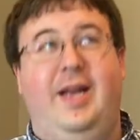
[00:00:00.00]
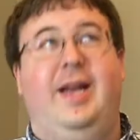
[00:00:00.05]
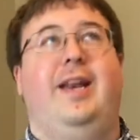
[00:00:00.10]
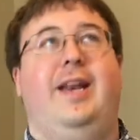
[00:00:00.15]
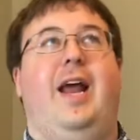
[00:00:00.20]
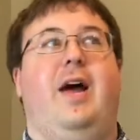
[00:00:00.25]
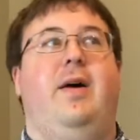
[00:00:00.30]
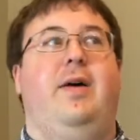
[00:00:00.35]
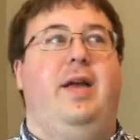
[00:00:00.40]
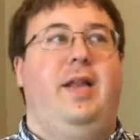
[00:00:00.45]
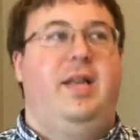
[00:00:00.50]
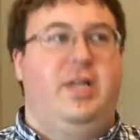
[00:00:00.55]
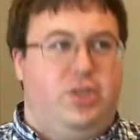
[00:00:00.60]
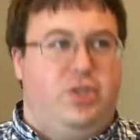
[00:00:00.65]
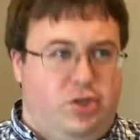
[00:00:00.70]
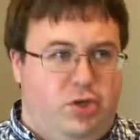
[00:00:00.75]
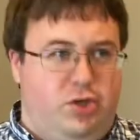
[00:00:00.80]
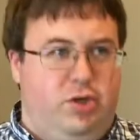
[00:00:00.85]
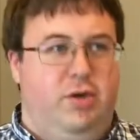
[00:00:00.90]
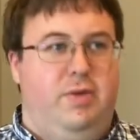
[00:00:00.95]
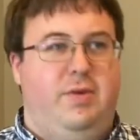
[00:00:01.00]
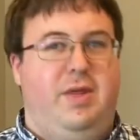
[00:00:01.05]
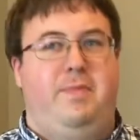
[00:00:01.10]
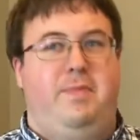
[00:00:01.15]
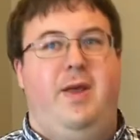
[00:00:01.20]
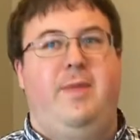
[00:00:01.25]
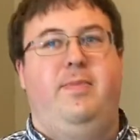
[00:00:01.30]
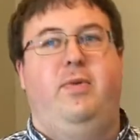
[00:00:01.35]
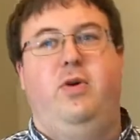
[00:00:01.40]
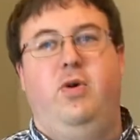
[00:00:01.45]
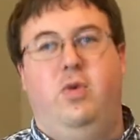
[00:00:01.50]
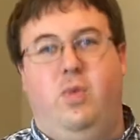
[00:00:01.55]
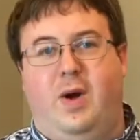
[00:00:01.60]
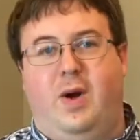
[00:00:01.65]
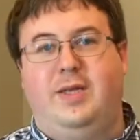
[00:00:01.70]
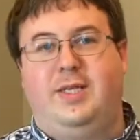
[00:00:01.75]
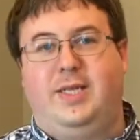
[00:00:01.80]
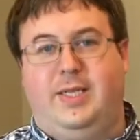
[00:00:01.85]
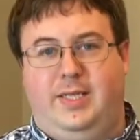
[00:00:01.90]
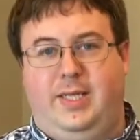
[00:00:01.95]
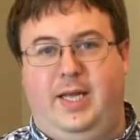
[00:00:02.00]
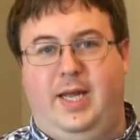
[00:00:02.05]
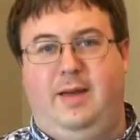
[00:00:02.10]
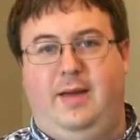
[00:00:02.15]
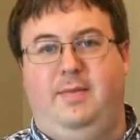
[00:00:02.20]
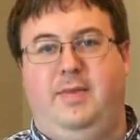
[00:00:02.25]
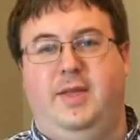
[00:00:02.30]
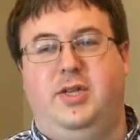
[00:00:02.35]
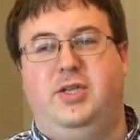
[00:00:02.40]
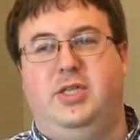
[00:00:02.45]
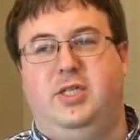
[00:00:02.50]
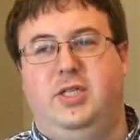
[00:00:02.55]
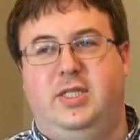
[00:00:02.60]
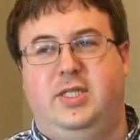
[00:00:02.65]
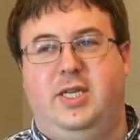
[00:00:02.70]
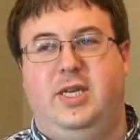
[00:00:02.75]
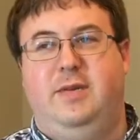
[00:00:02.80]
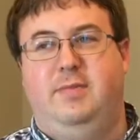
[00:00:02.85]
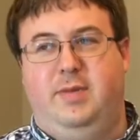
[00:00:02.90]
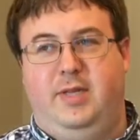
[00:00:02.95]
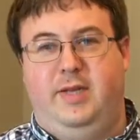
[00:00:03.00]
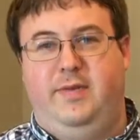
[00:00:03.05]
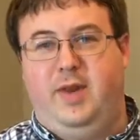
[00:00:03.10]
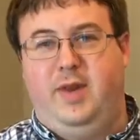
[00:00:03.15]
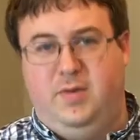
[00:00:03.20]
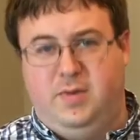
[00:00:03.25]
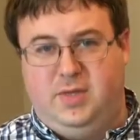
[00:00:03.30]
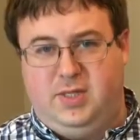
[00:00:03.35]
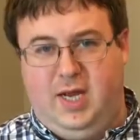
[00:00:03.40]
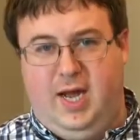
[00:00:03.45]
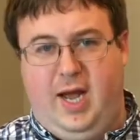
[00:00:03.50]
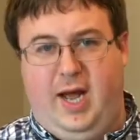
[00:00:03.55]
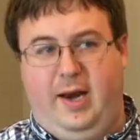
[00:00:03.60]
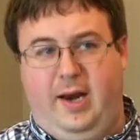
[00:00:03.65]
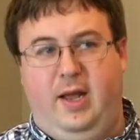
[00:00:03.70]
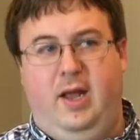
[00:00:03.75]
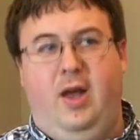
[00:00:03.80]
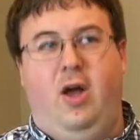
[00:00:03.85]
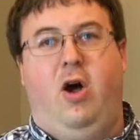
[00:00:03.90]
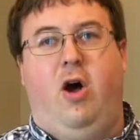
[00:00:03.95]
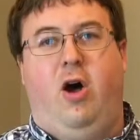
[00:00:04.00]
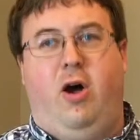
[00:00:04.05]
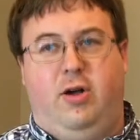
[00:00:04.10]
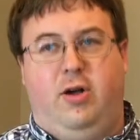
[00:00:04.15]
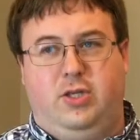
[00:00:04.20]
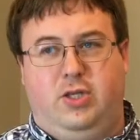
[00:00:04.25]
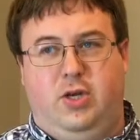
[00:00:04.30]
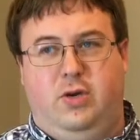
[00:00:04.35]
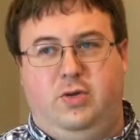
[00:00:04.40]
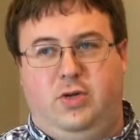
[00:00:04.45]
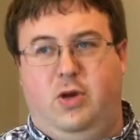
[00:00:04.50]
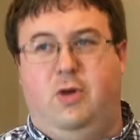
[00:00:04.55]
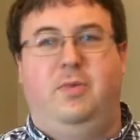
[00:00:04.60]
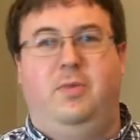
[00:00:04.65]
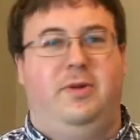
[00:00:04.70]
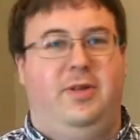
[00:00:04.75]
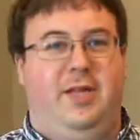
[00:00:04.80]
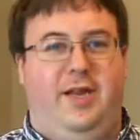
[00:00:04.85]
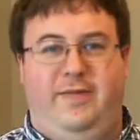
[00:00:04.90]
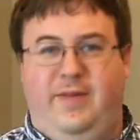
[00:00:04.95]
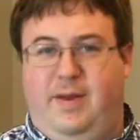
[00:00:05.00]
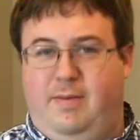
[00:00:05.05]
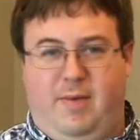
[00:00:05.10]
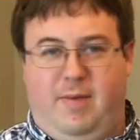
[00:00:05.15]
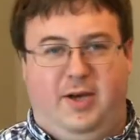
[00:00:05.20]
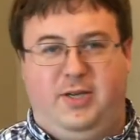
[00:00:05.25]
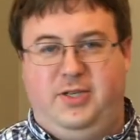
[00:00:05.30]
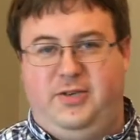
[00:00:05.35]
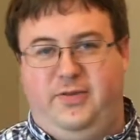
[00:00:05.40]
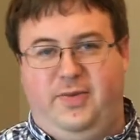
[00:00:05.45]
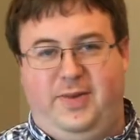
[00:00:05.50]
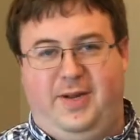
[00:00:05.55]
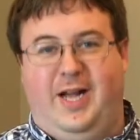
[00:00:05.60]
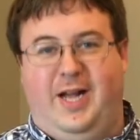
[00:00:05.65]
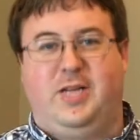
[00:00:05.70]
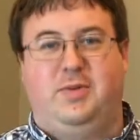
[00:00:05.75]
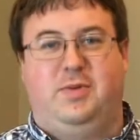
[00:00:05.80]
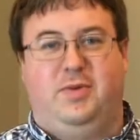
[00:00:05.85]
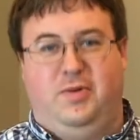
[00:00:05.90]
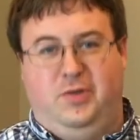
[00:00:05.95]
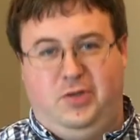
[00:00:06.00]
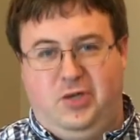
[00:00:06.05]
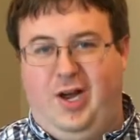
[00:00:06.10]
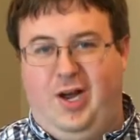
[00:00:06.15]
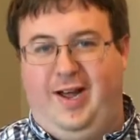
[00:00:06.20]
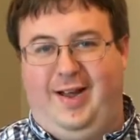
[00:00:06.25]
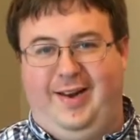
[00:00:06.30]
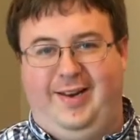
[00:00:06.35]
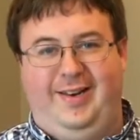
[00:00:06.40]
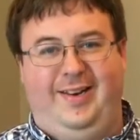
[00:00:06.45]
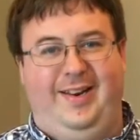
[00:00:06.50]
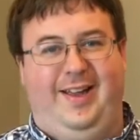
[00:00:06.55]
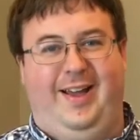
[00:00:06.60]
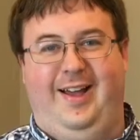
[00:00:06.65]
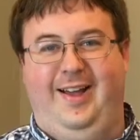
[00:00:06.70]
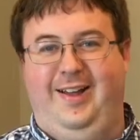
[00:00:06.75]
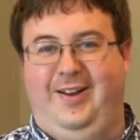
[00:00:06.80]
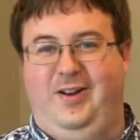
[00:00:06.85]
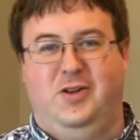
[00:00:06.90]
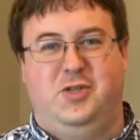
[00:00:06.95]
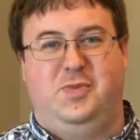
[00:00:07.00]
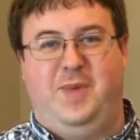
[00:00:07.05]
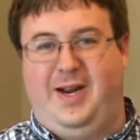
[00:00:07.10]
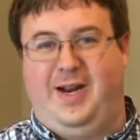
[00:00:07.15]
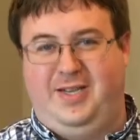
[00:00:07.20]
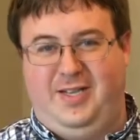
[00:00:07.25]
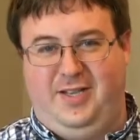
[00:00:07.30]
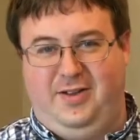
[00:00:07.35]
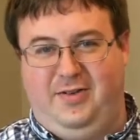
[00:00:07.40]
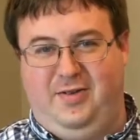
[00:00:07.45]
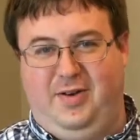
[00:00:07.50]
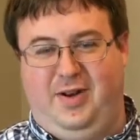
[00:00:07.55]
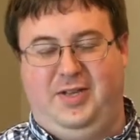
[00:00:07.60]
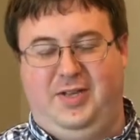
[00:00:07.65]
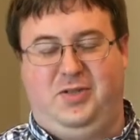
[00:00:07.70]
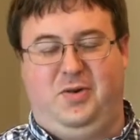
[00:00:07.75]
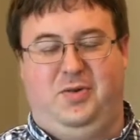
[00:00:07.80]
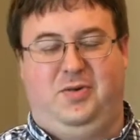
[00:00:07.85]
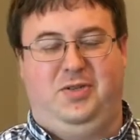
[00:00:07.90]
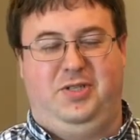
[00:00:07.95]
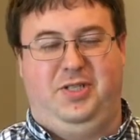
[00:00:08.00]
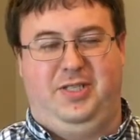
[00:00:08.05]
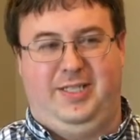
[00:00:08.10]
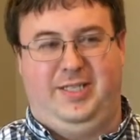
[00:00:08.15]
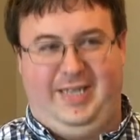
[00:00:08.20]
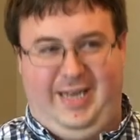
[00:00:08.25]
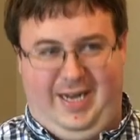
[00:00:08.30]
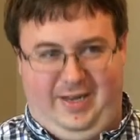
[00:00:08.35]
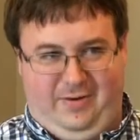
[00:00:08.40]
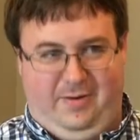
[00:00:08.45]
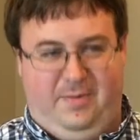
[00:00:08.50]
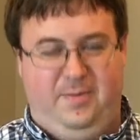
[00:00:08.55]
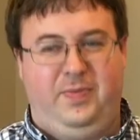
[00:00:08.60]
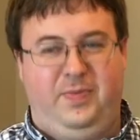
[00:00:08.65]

Now, it is true that people who want to claim that Jesus didn't believe that he was God also don't believe that much from the Gospel of John uh, goes back to the historical Jesus either.